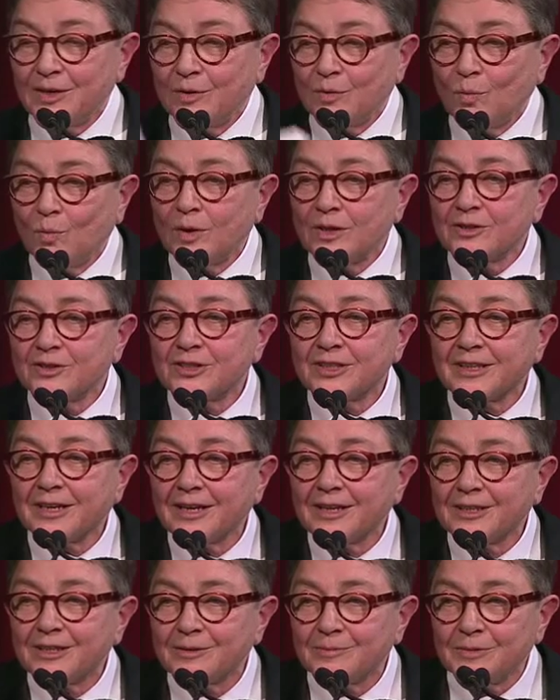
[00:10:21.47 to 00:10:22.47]
Where's the
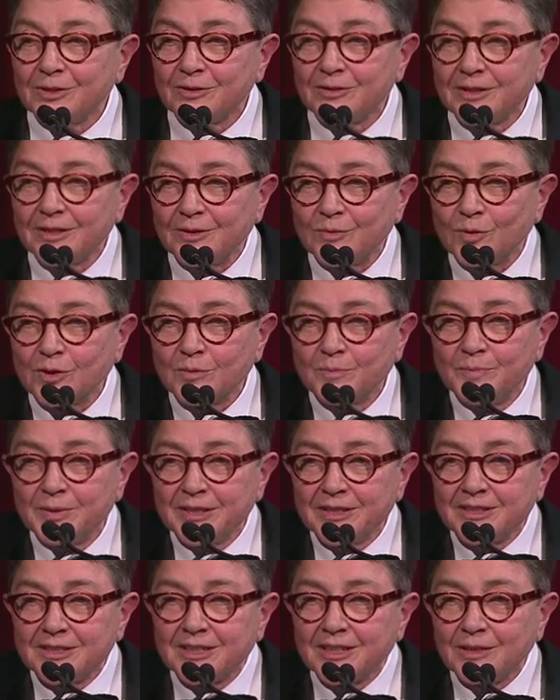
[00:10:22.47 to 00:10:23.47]
gay community? We're
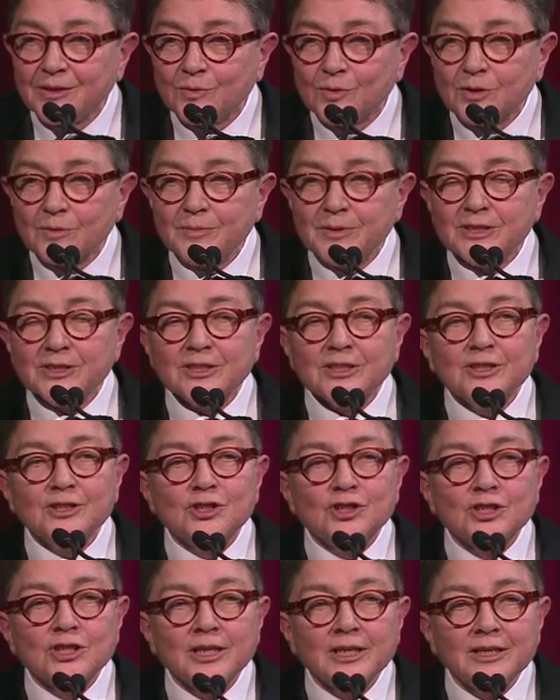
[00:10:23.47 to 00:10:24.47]
busy
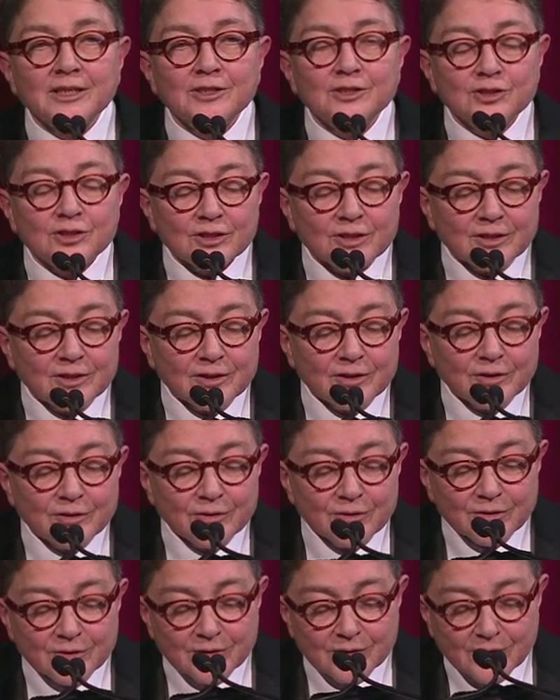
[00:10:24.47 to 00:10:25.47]
changing
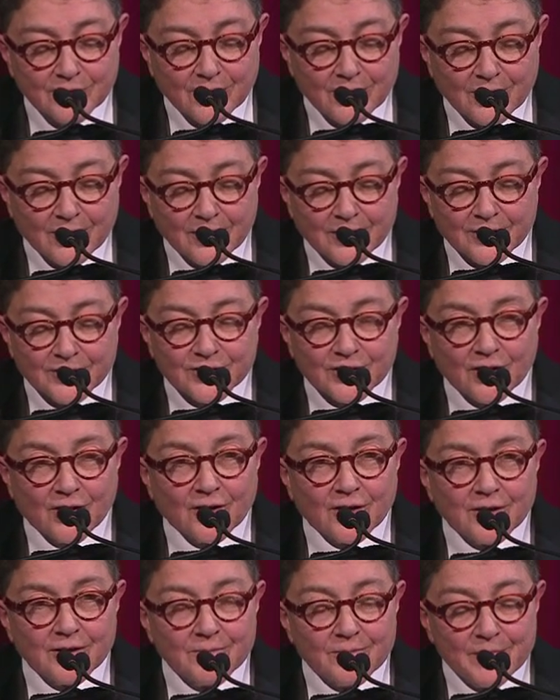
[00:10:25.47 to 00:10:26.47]
the laws
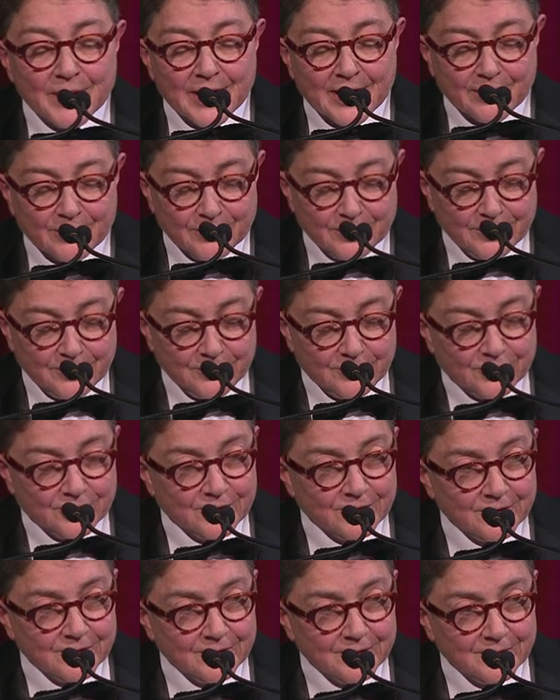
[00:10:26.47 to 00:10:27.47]
on marriage,
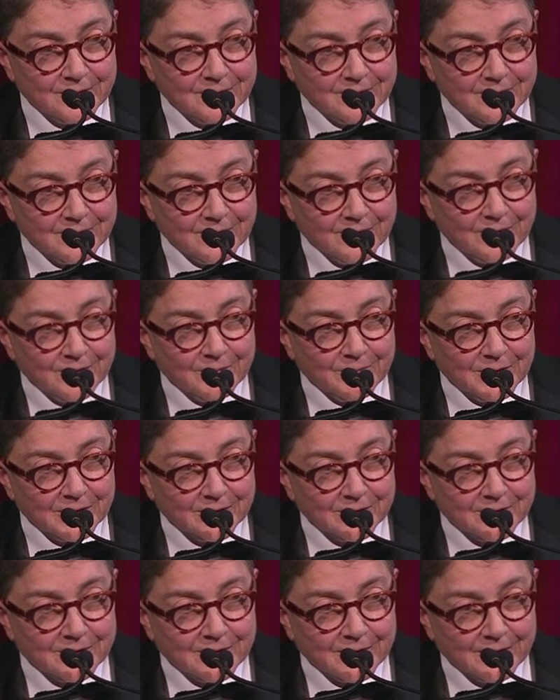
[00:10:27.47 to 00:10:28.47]
on the
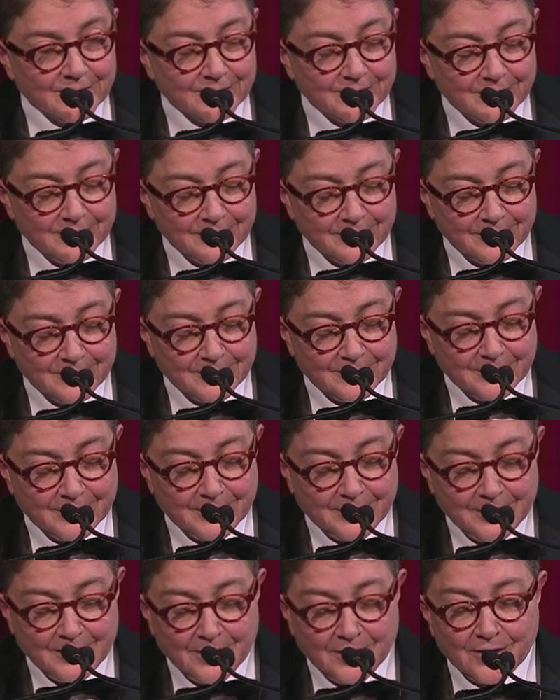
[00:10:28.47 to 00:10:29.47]
military,
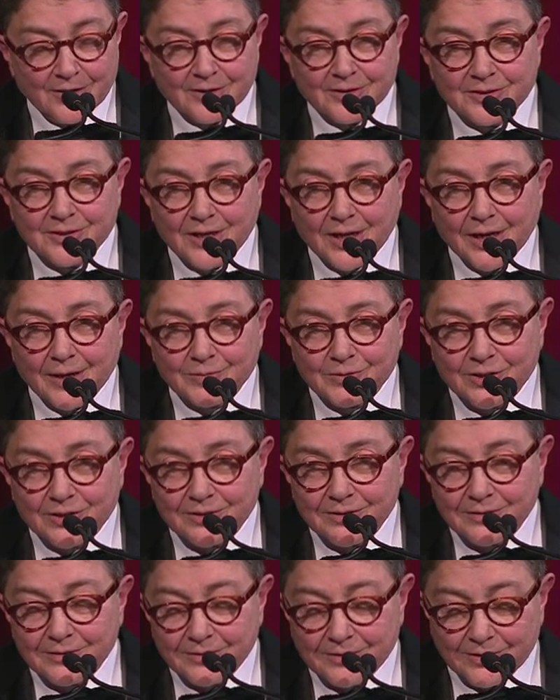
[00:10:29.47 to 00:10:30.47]
on
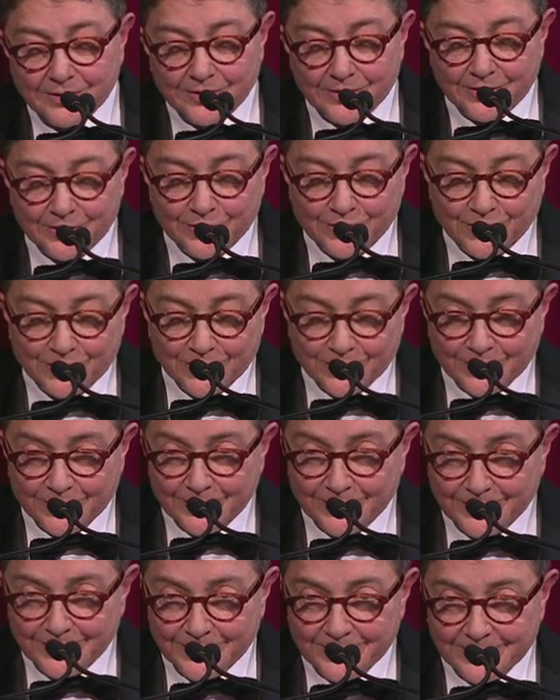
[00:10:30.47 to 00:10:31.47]
adoption, on insurance.